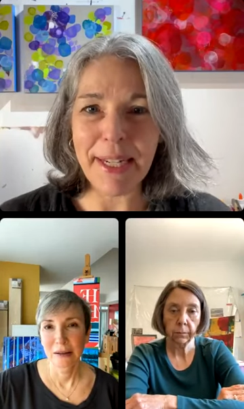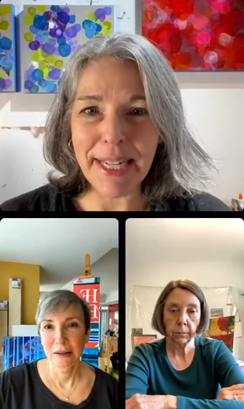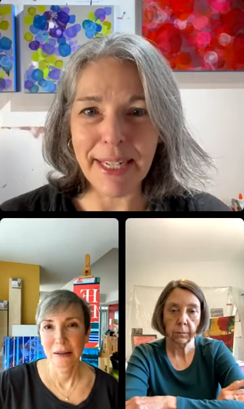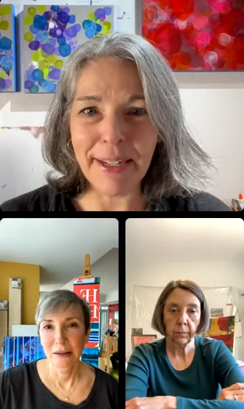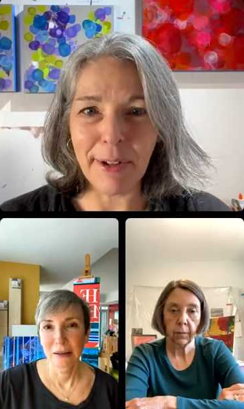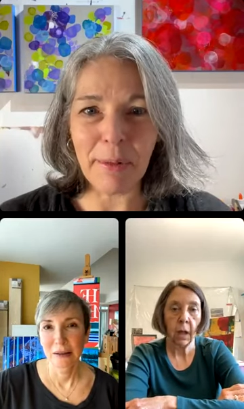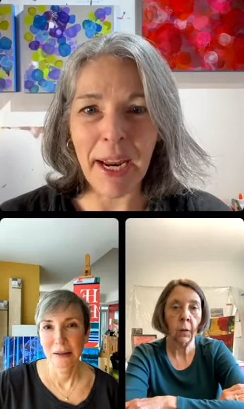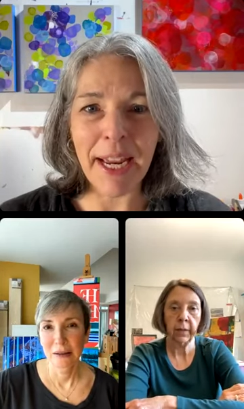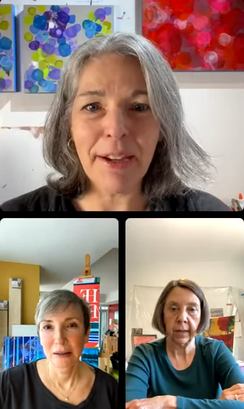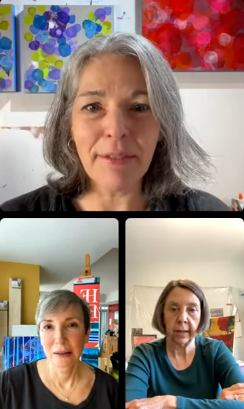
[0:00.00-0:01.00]
Speaker 1: by 10
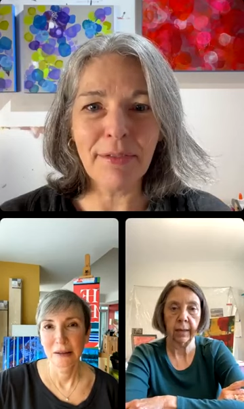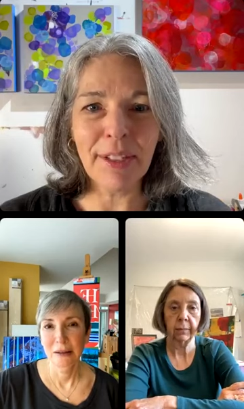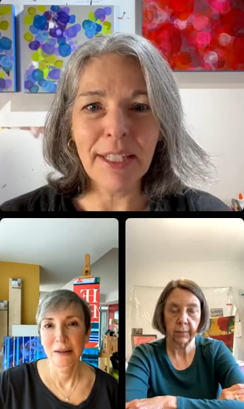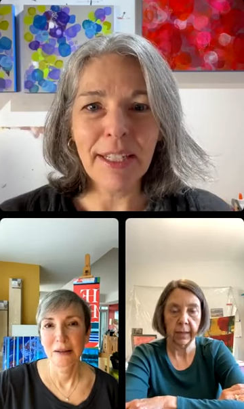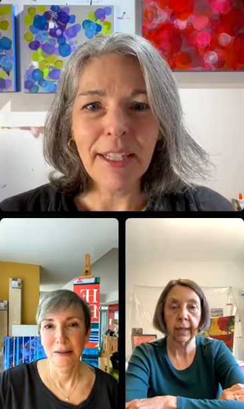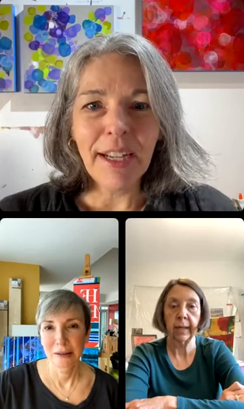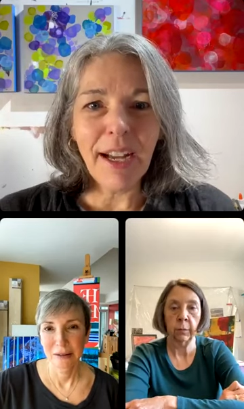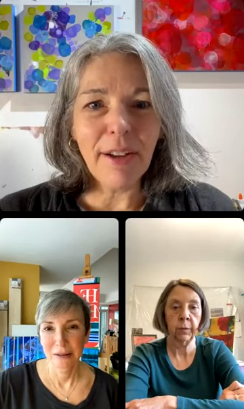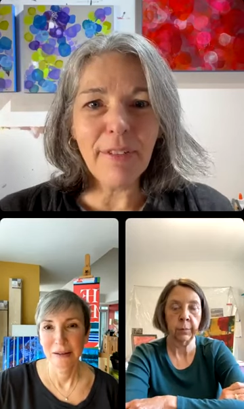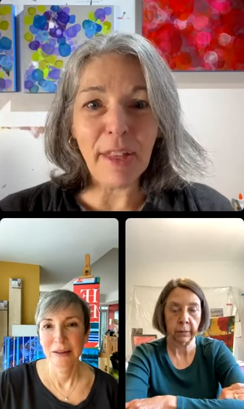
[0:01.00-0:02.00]
array of yeah, them
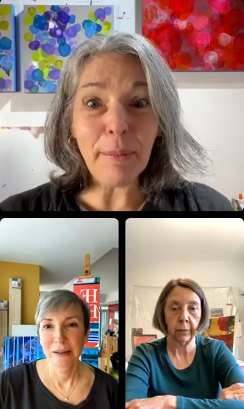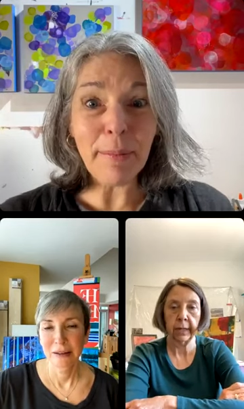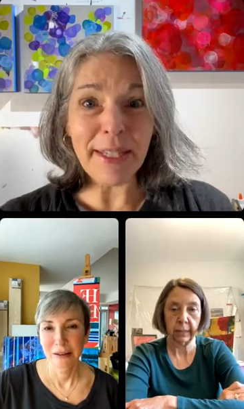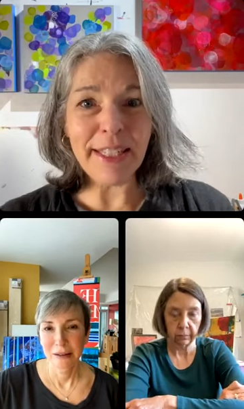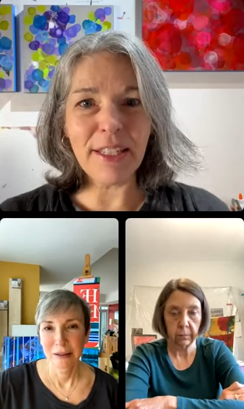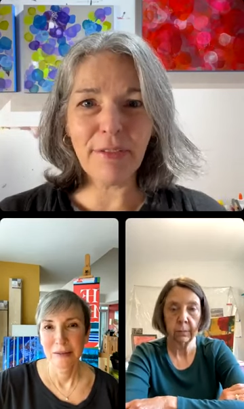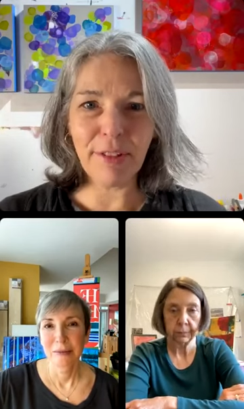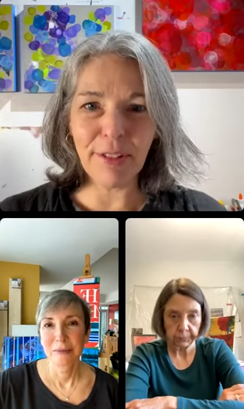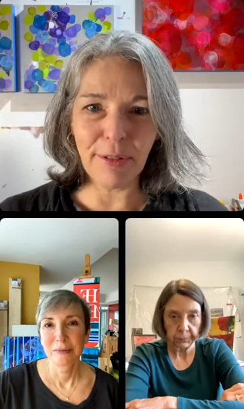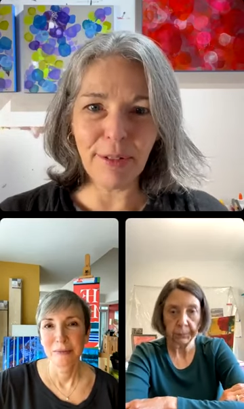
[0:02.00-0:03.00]
in different
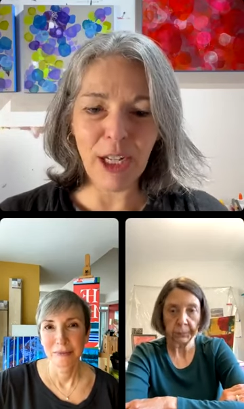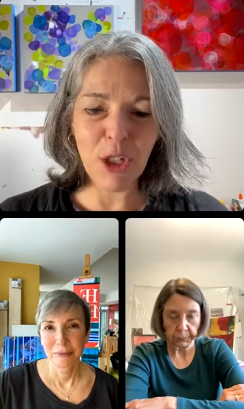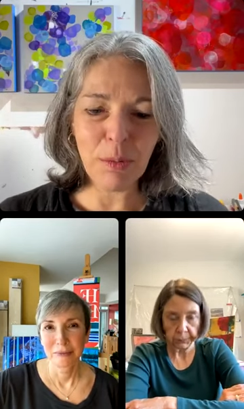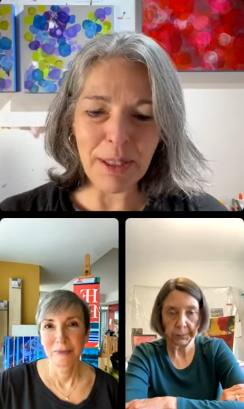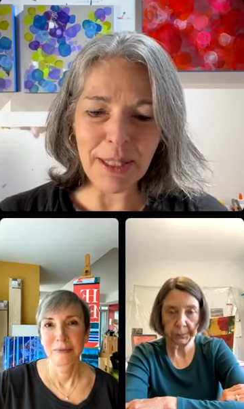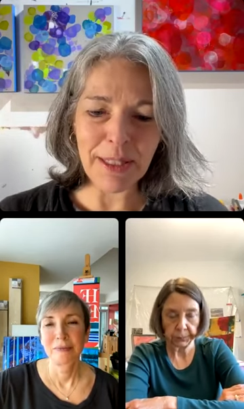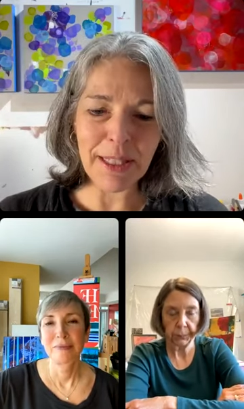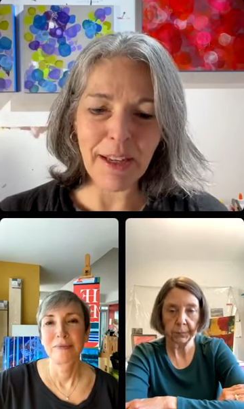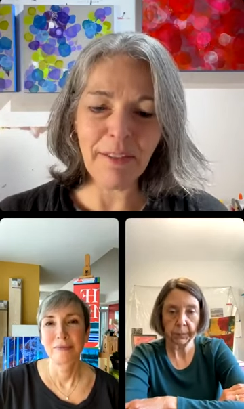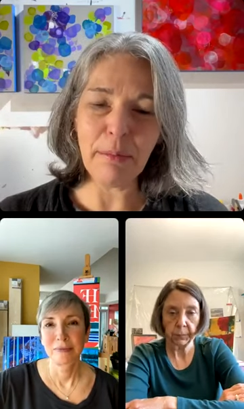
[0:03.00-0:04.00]
different arrangements and
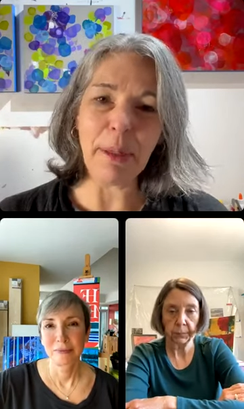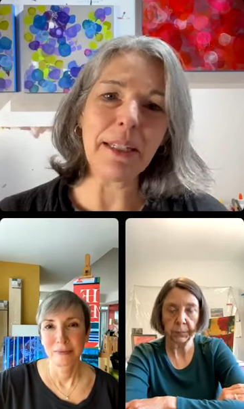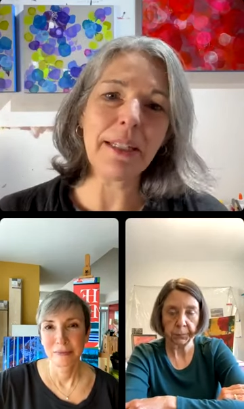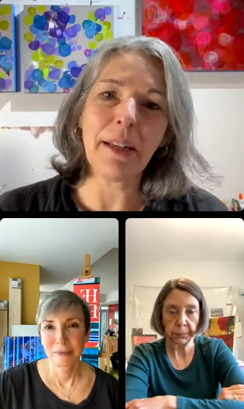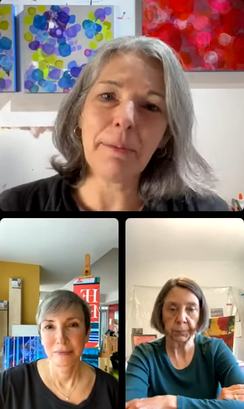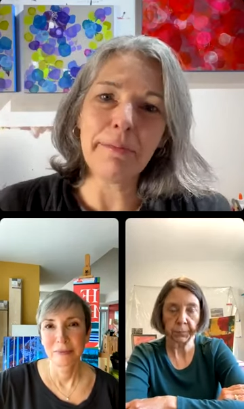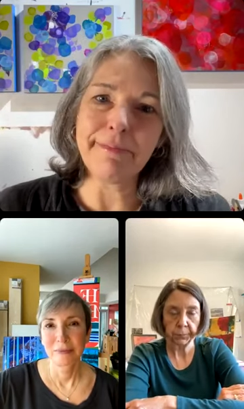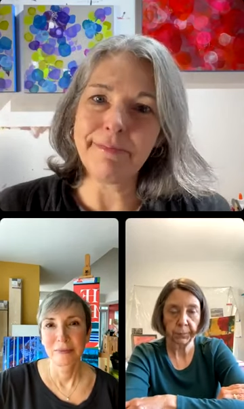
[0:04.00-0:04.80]
stuff. But mm-hmm. um,